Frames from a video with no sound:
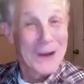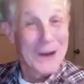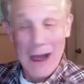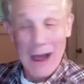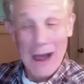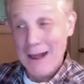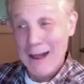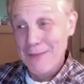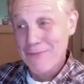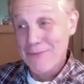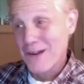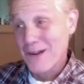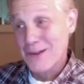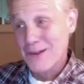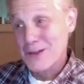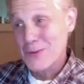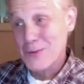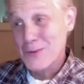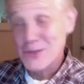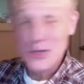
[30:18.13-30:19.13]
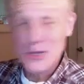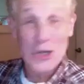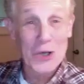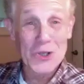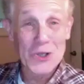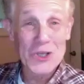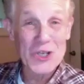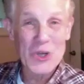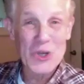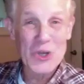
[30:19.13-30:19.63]
I felt it was a
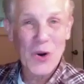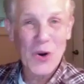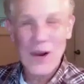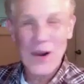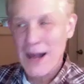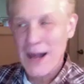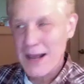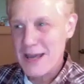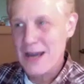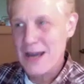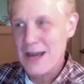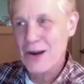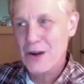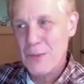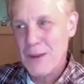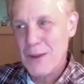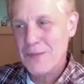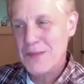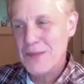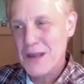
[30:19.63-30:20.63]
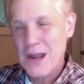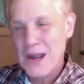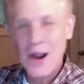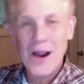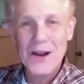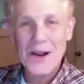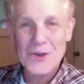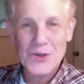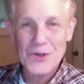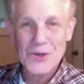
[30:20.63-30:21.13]
good story and I cared about the
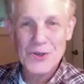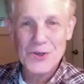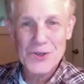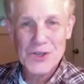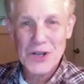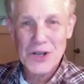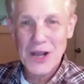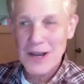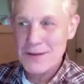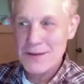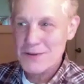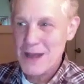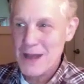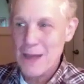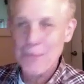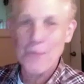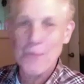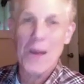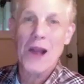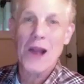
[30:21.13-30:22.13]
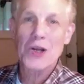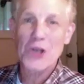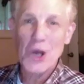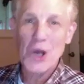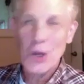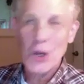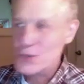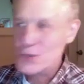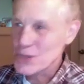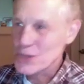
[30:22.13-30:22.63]
characters and I tapped my
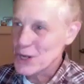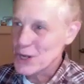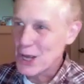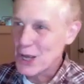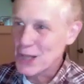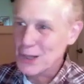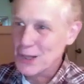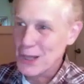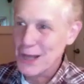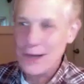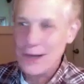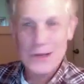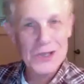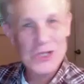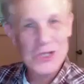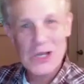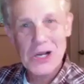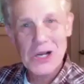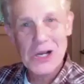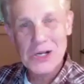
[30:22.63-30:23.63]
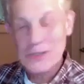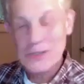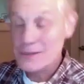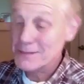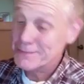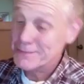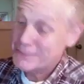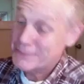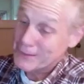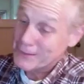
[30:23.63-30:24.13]
toes and I liked the songs.
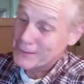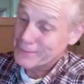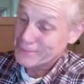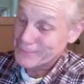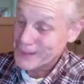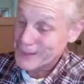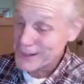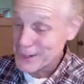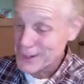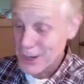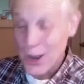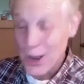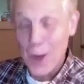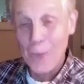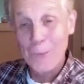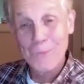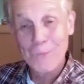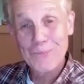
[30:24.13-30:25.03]
And so there you go.